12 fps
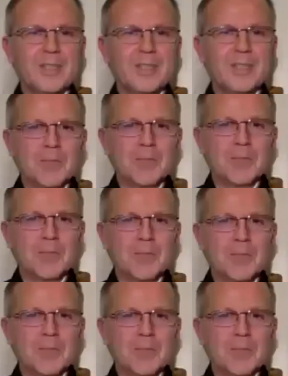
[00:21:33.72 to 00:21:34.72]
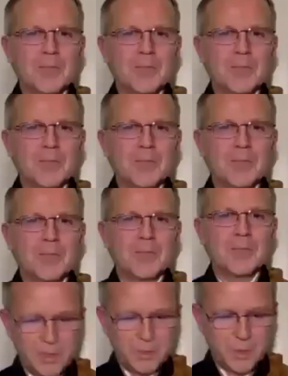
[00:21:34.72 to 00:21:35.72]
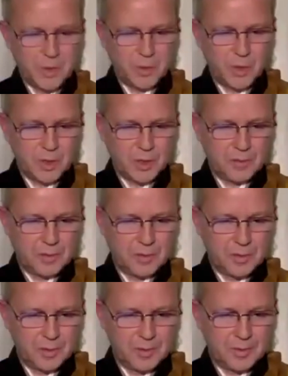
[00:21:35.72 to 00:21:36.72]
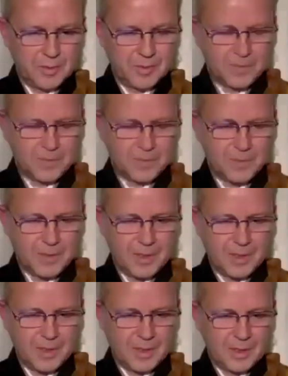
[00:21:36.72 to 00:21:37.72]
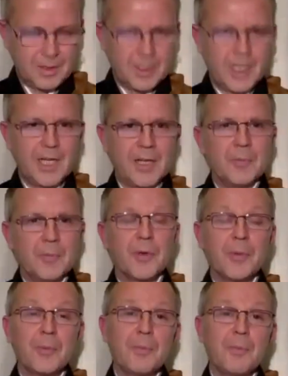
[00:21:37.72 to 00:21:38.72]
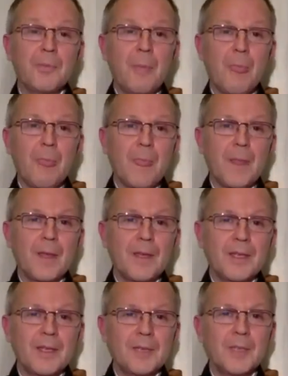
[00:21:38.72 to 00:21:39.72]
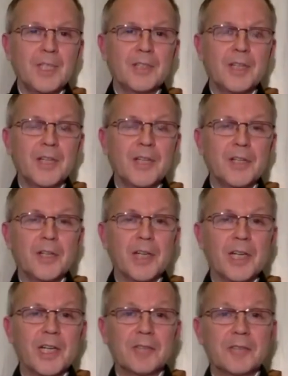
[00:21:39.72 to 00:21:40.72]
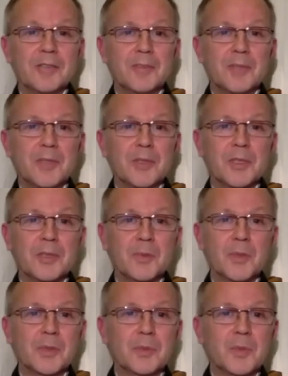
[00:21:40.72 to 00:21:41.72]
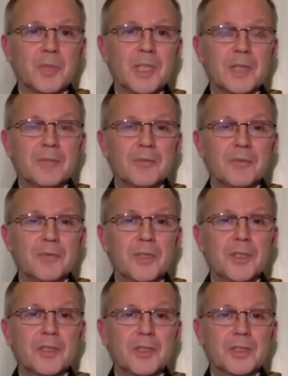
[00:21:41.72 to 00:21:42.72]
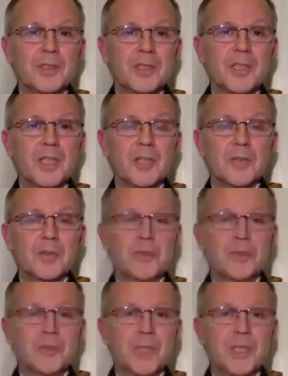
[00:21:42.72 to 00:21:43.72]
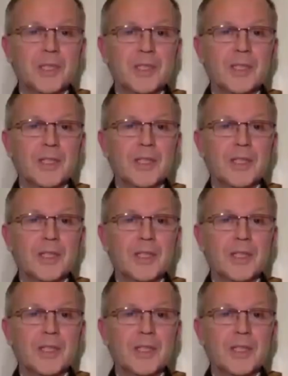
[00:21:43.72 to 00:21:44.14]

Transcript: and it was the, maybe the most wonderful time in my entire life because it was when I first encountered really,